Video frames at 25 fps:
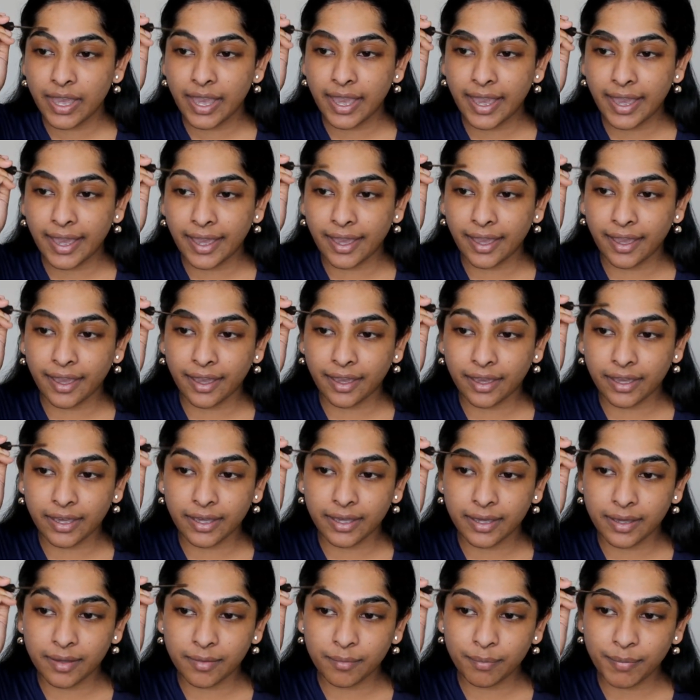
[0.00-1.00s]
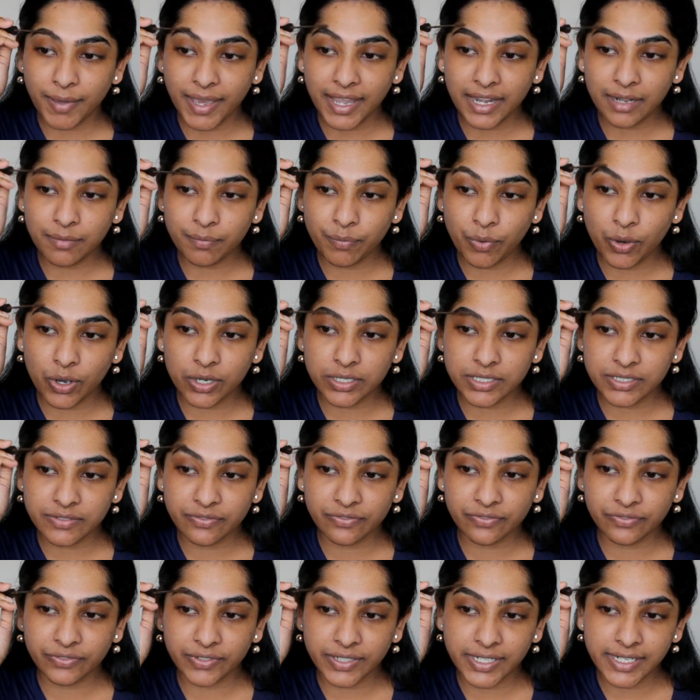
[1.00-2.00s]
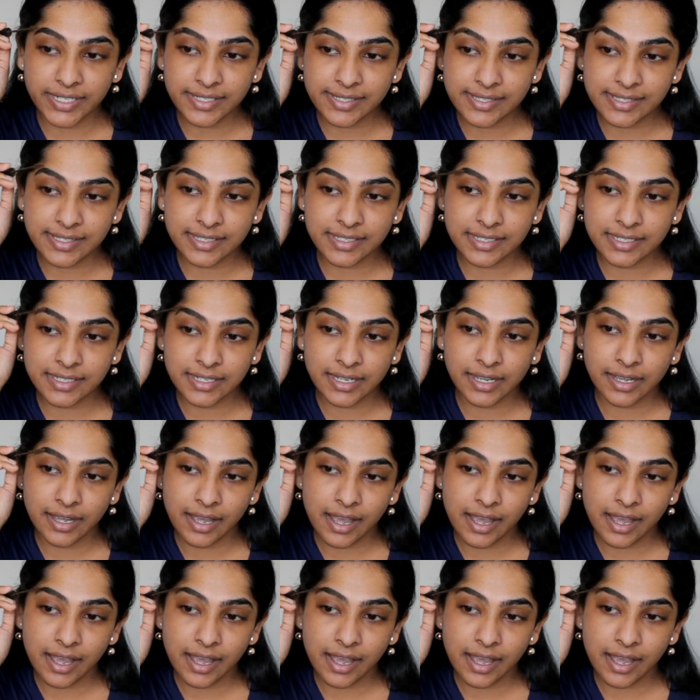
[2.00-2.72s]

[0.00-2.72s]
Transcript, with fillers: a paint pot first,